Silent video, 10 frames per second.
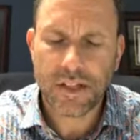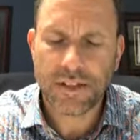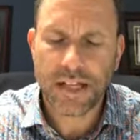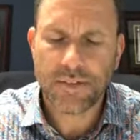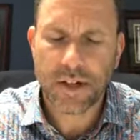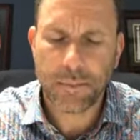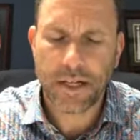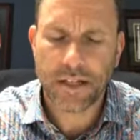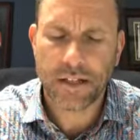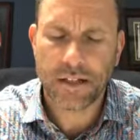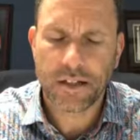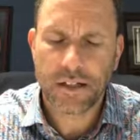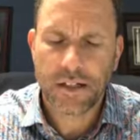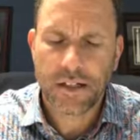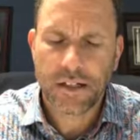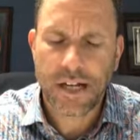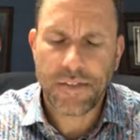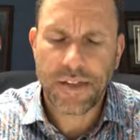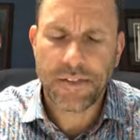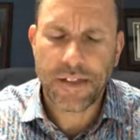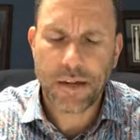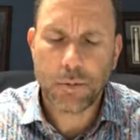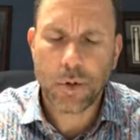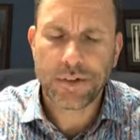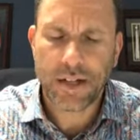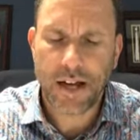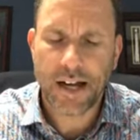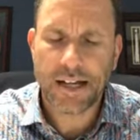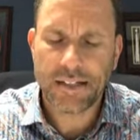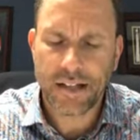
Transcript: that they have committed, and that they will tie